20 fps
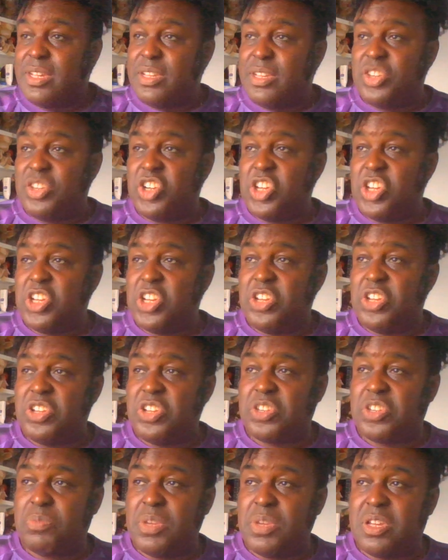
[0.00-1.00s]

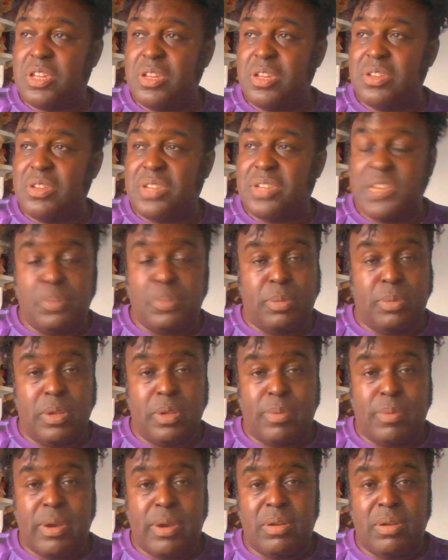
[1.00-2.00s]
just because Liverpool
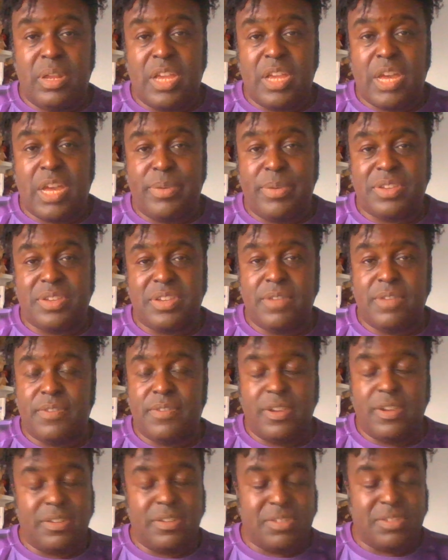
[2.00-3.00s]
apparently coming
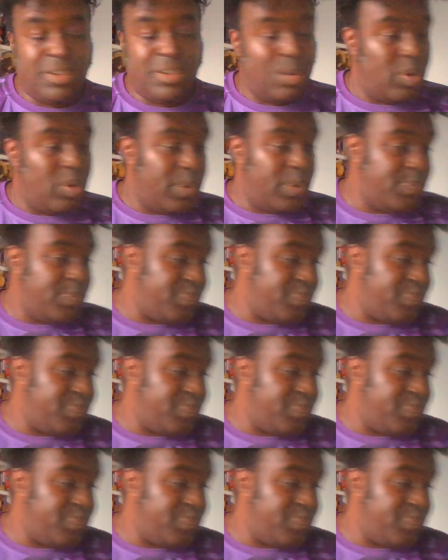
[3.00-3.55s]
sniffing. So